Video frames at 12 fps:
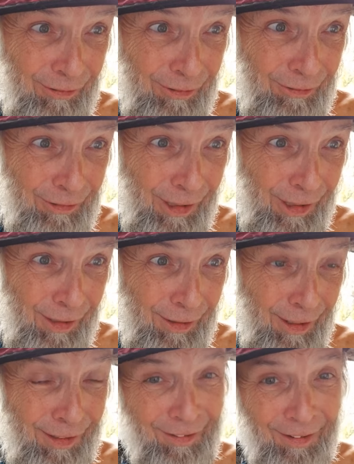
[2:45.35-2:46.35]
Oh, yeah.
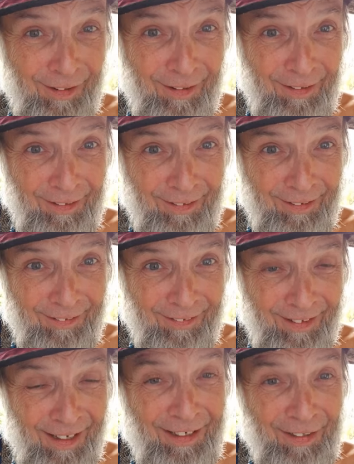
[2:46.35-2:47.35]
And
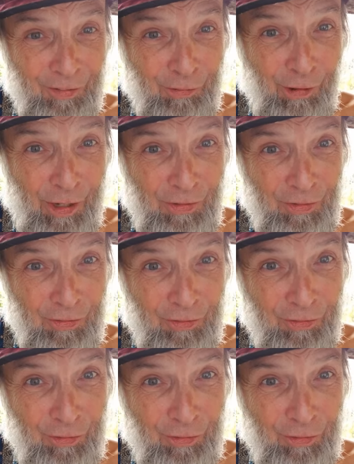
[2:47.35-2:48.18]
Eddie is gracious